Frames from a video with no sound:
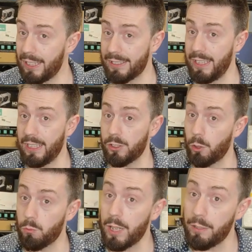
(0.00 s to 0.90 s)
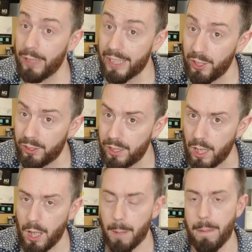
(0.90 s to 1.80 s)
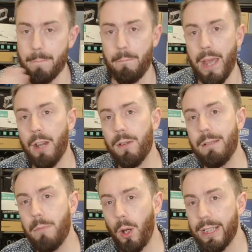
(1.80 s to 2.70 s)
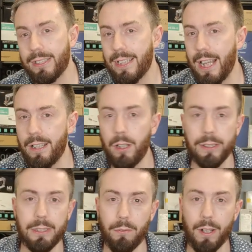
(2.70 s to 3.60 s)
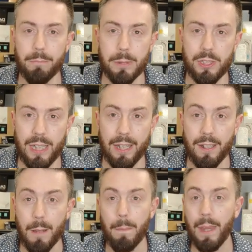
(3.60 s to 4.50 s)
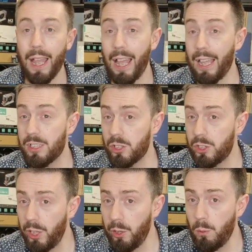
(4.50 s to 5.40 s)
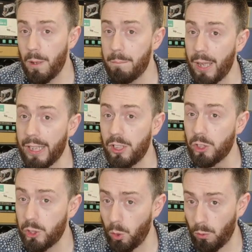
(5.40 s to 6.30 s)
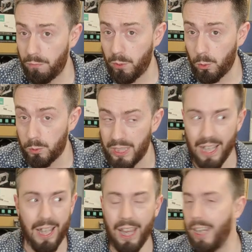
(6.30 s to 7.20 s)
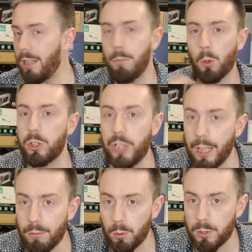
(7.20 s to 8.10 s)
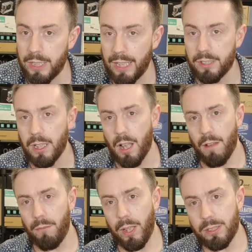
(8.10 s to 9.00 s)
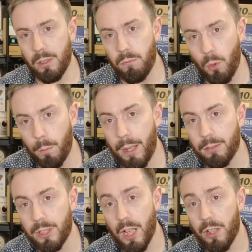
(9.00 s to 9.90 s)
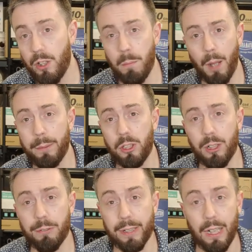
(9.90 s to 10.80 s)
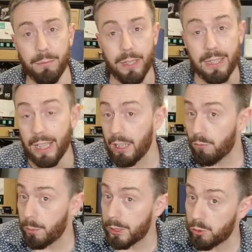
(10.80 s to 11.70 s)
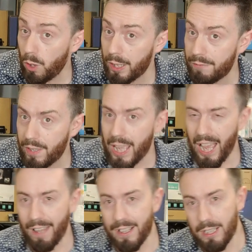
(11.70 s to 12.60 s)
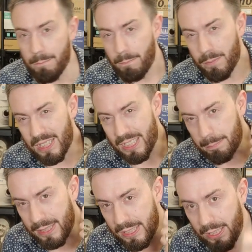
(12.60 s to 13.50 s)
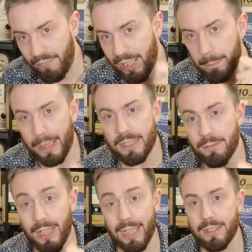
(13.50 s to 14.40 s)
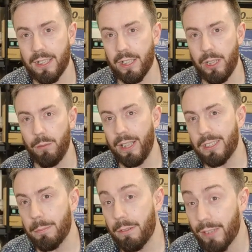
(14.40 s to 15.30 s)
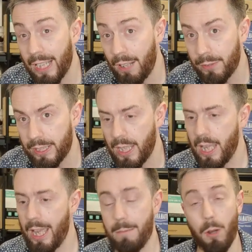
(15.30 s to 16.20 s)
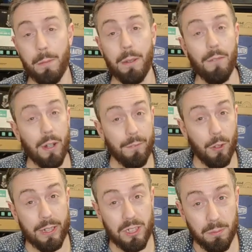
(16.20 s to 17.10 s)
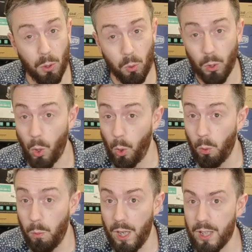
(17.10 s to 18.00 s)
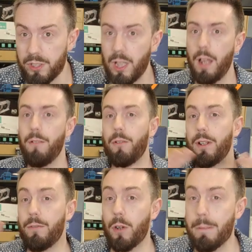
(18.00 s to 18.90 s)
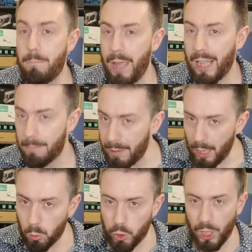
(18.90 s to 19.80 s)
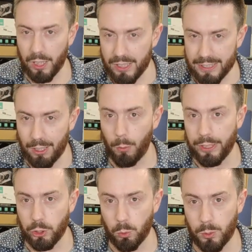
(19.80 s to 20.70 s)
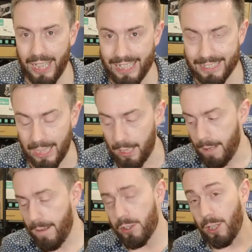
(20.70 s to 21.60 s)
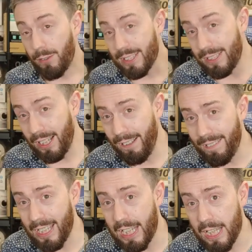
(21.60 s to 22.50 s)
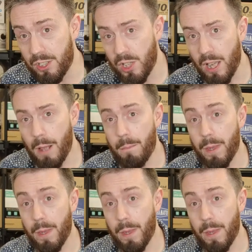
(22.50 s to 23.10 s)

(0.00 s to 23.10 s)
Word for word: Now that sounds really, really good, but bear in mind that 95% has two main shortfalls in a more general sense. First and foremost, you might be trying to recover the data from a drive and there's a specific piece of data that you need to be recovered. It might be very, very small or worse, very, very big, a big old chunk of sequential data. So the second thing is